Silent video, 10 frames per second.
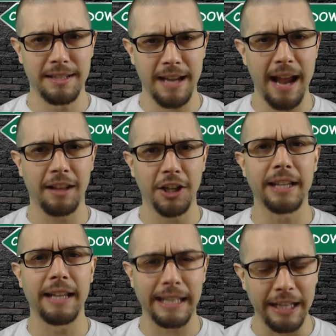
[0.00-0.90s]
kind of
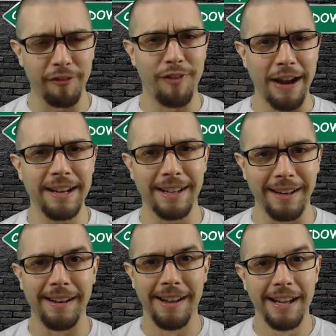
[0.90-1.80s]
looking like he can fight,
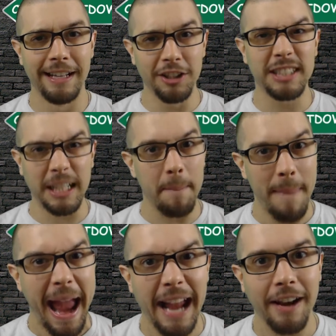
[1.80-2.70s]
and he looks like a
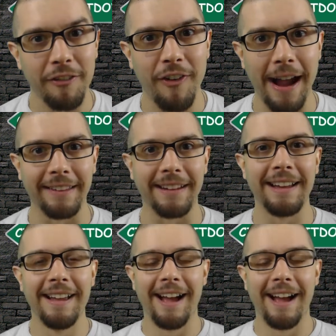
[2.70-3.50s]
man finally.